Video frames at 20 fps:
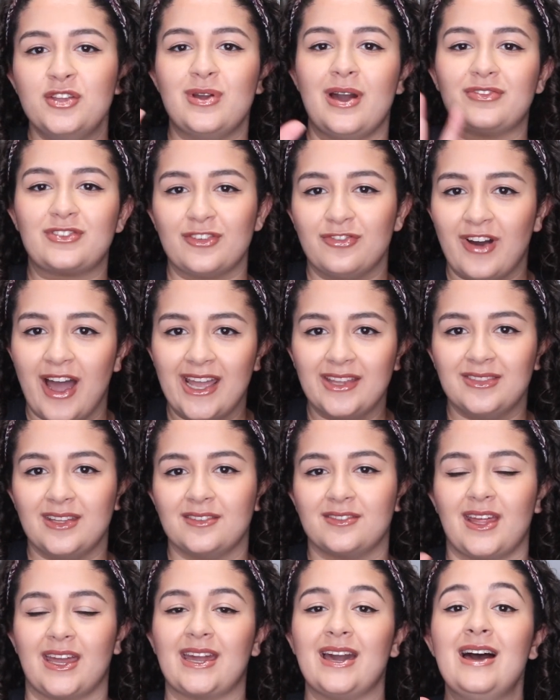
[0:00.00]
you have to find
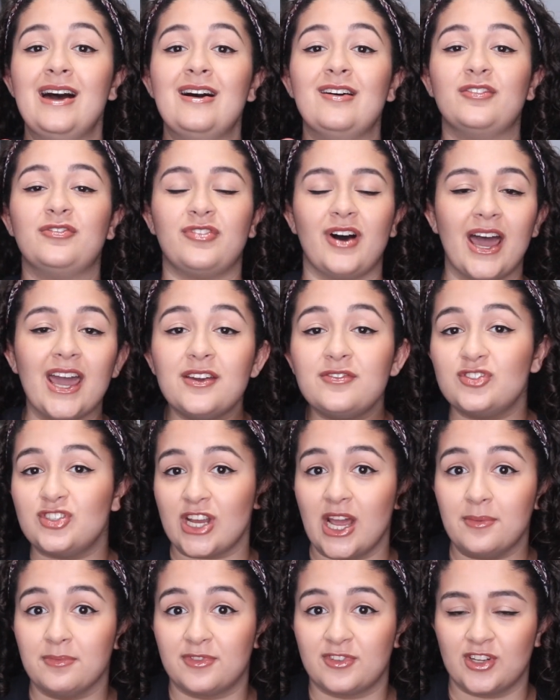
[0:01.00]
these like 5
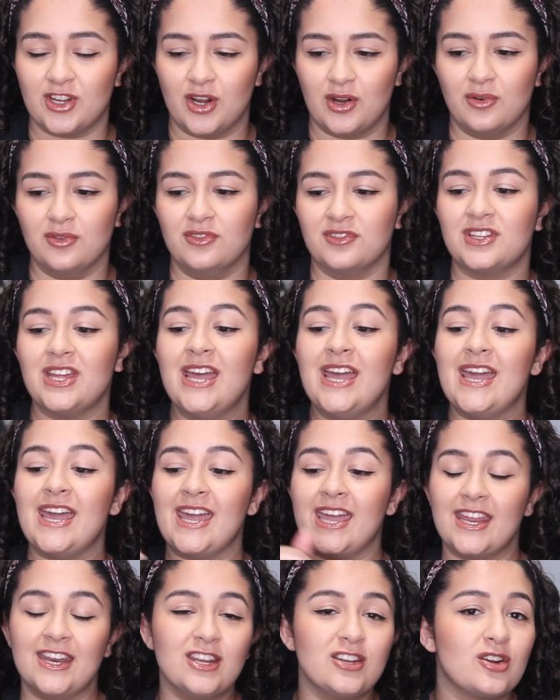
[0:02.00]
gemstones
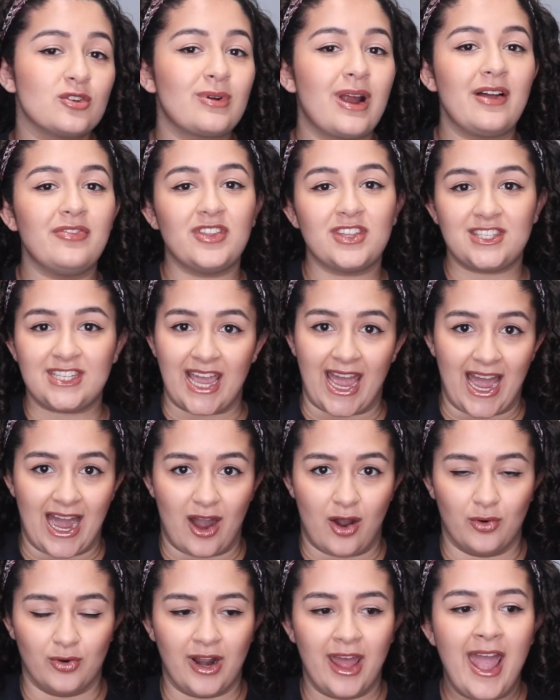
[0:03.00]
hidden around the
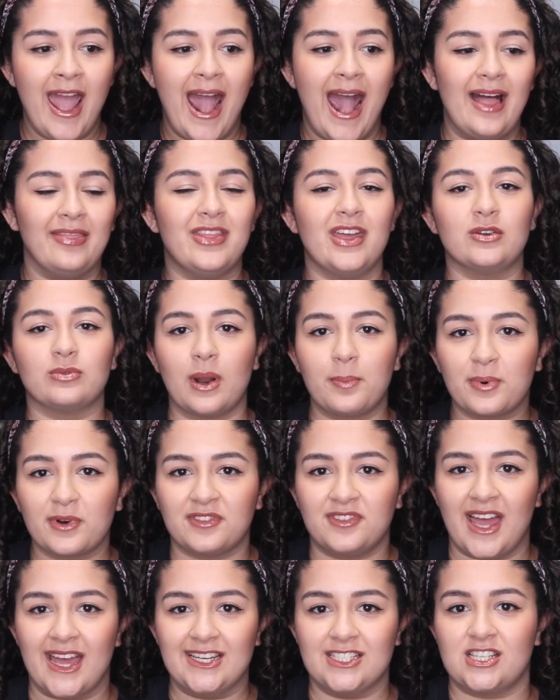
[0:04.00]
town, and they
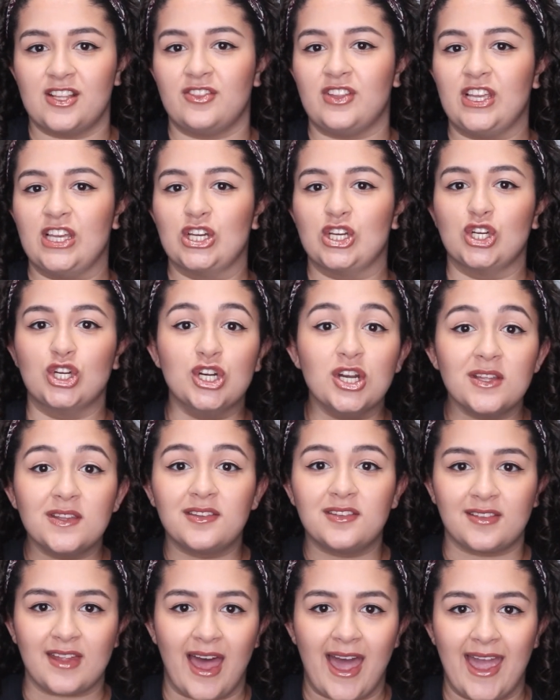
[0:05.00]
represent the good
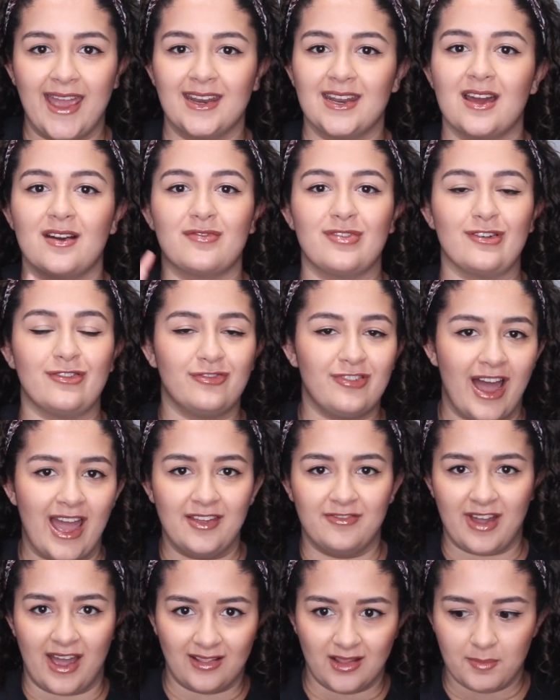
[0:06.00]
side of the
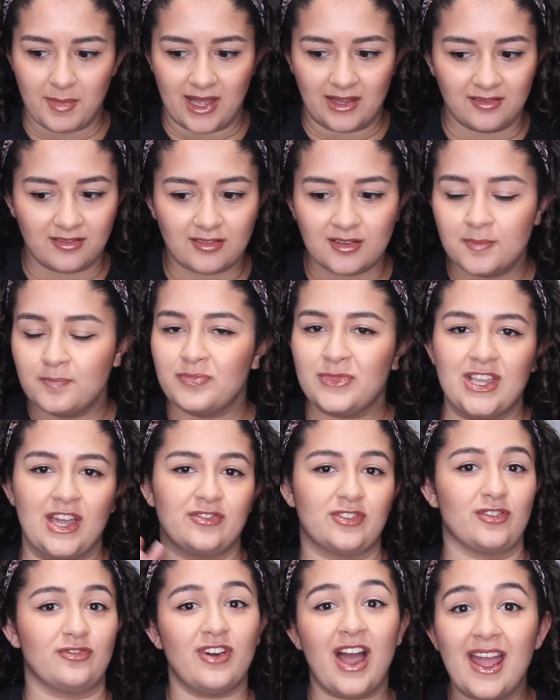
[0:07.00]
5 elements. You
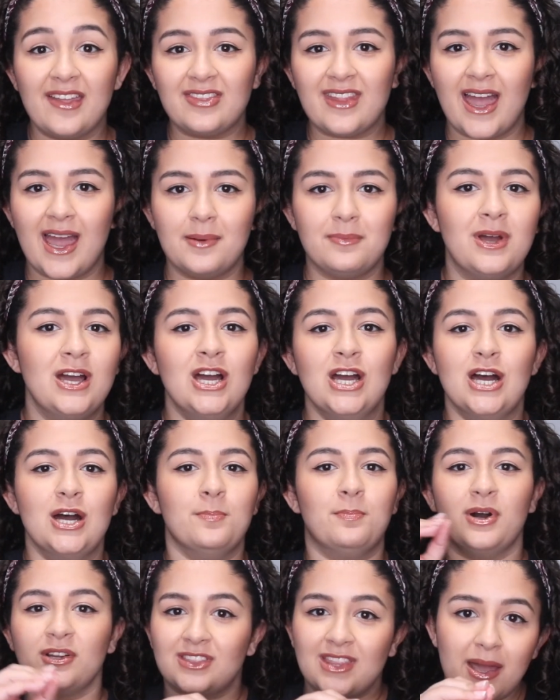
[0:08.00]
have to find them,
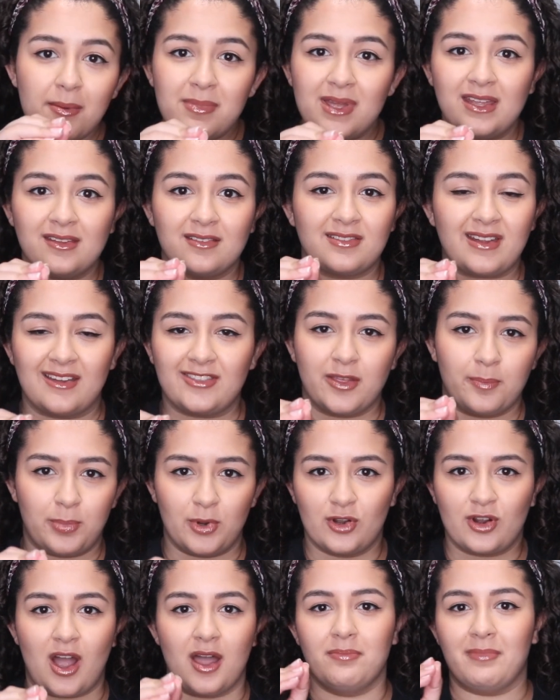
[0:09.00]
put them inside the
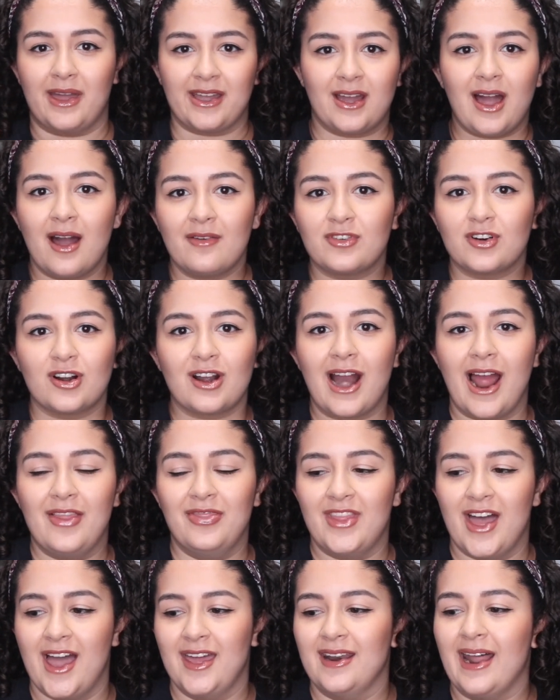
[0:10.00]
book on my cover,
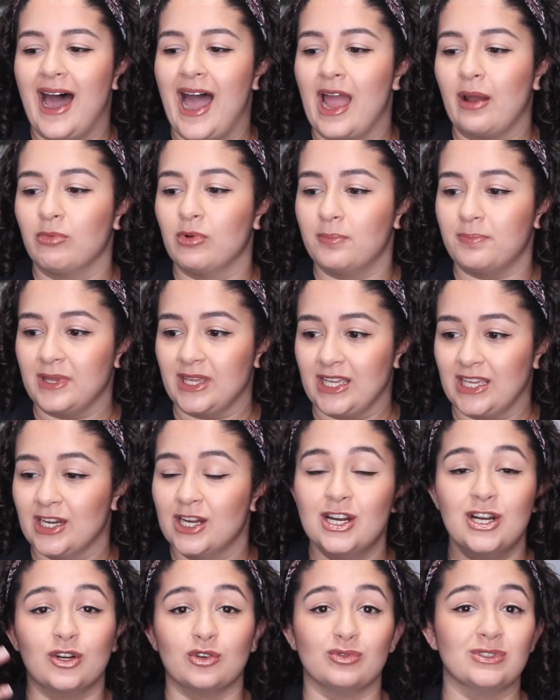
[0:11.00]
and then I will be
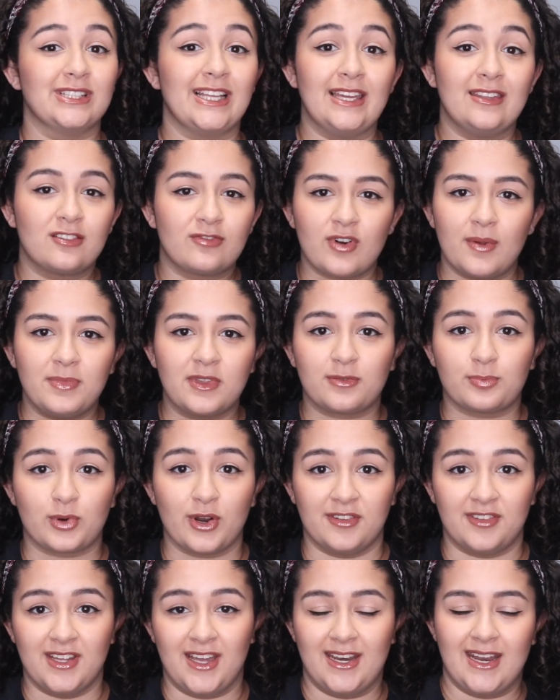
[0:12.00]
released from this
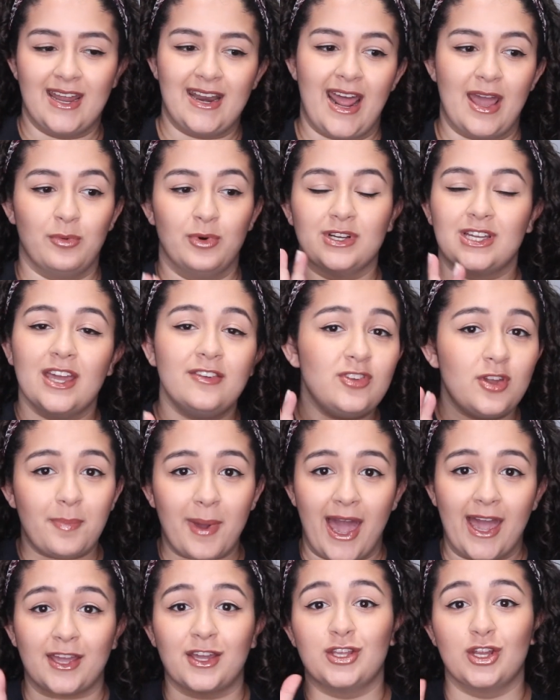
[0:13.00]
prison and I will give you
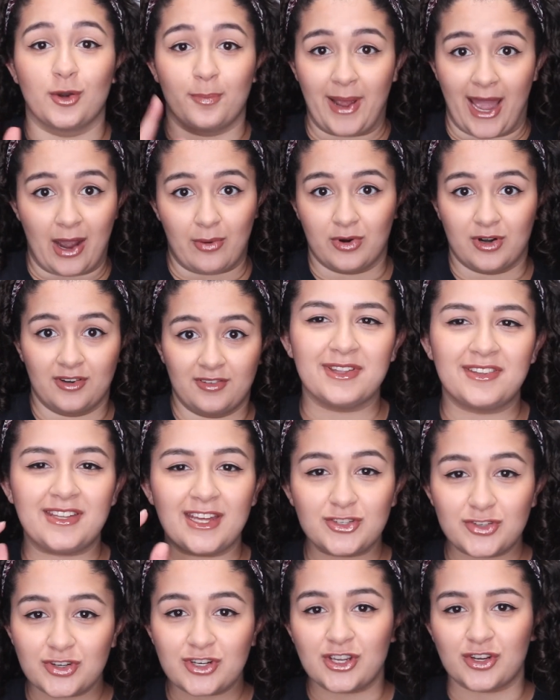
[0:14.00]
back your power.
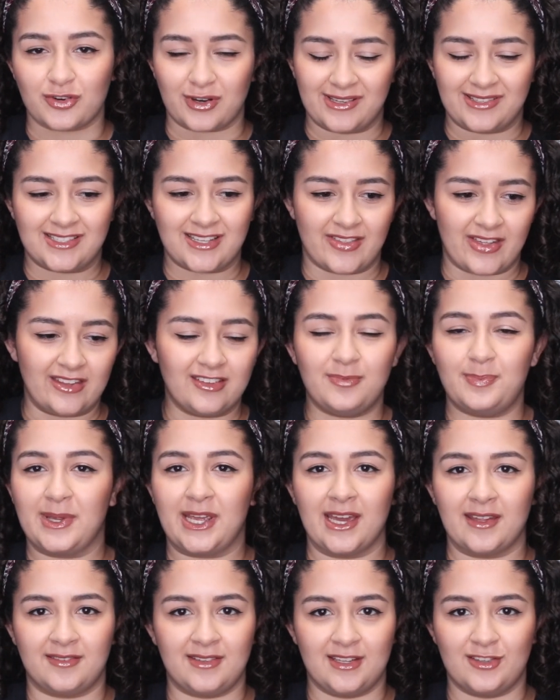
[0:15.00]
Cedric agrees to this
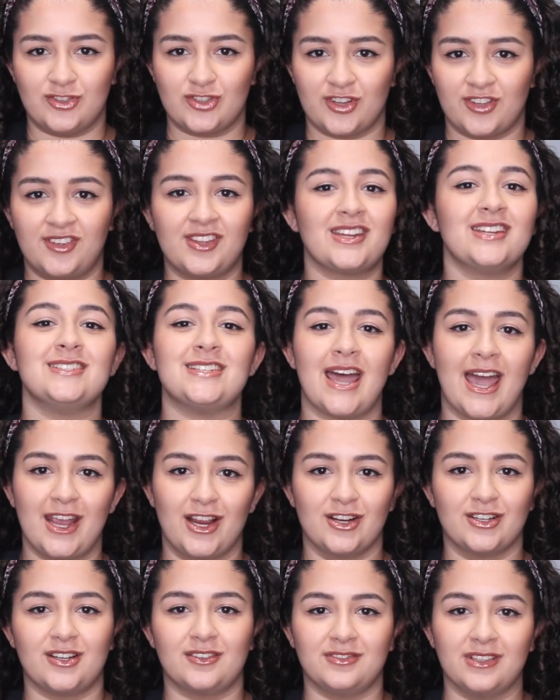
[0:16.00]
because he's just sick and
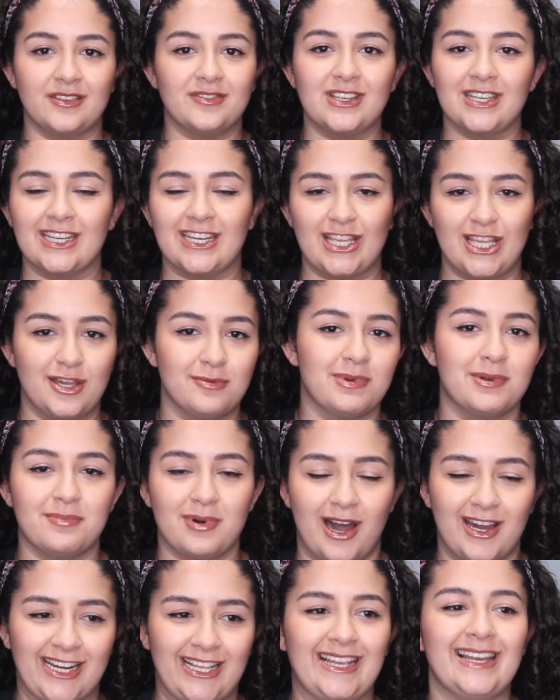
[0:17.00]
tired of living in a human
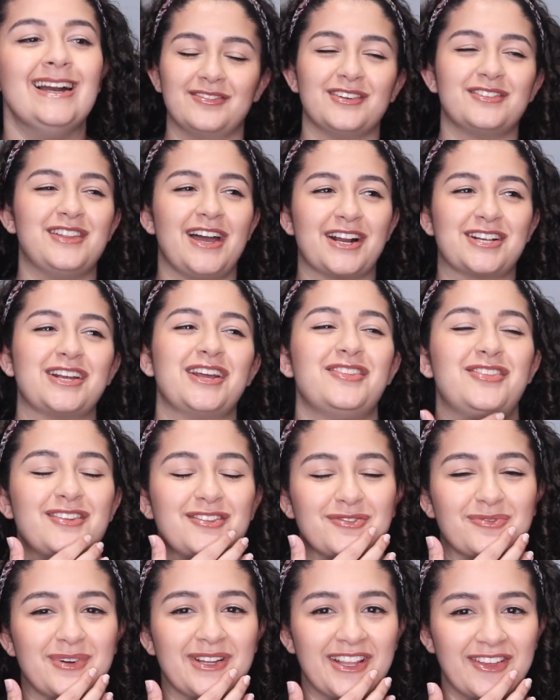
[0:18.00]
body. There's actually
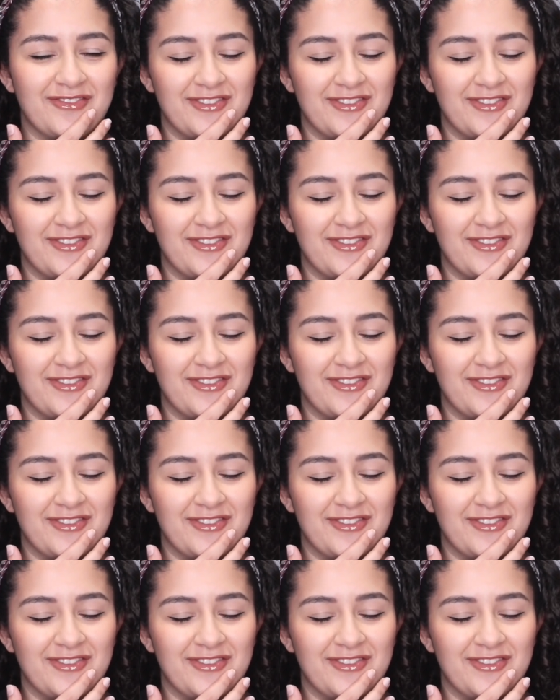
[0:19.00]
this really